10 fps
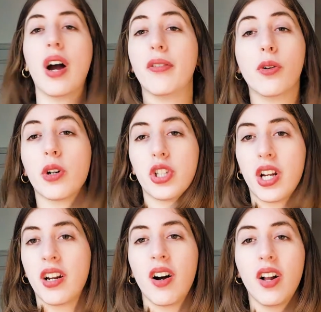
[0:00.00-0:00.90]
a
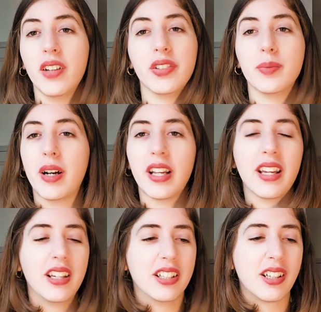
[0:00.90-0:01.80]
fortune, all of your
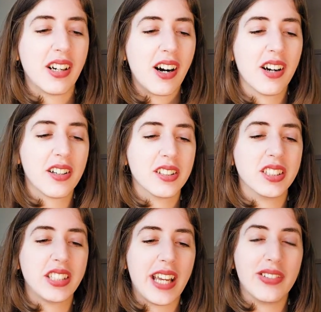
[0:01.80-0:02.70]
money, your
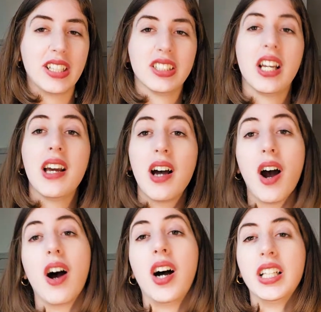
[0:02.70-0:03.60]
hard-earned savings
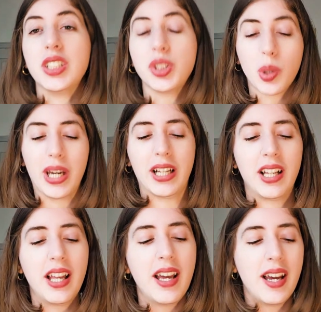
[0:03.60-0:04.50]
on soil.
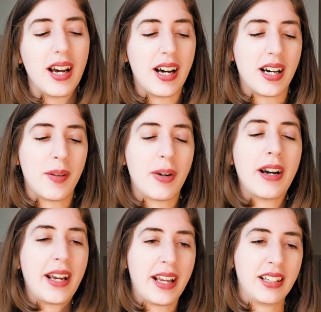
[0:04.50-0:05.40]
Um,
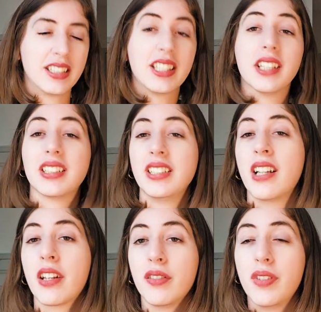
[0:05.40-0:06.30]
I discussed in
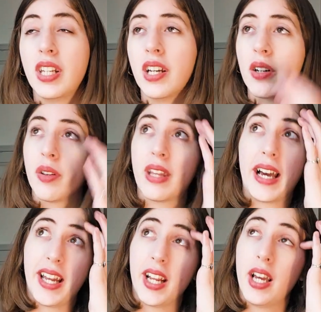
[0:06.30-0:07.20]
another video
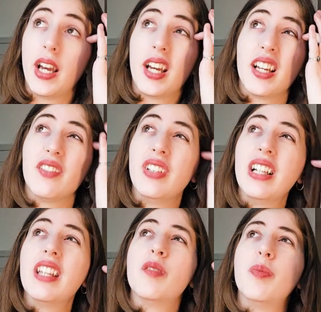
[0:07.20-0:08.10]
that
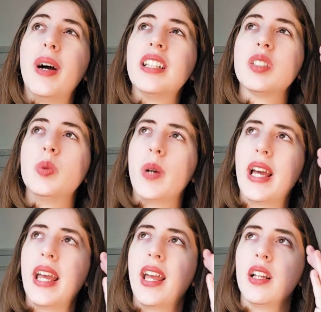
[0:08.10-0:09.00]
really the best
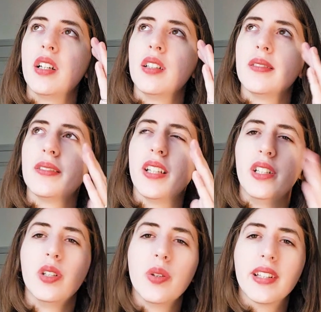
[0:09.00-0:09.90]
way
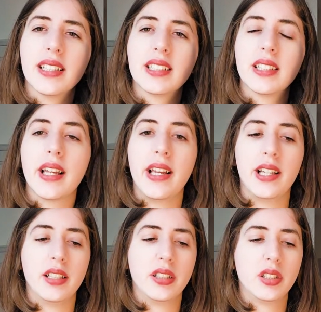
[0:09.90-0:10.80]
to do this
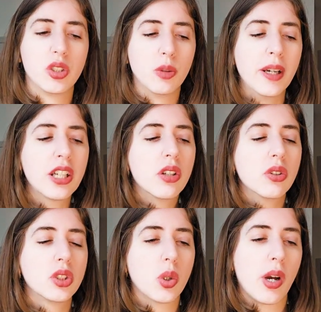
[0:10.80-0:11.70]
is to make your
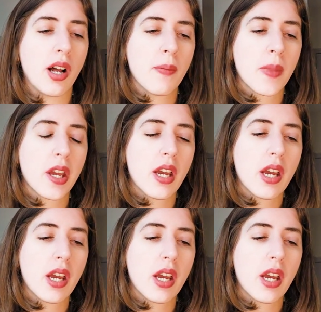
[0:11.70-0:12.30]
own soil,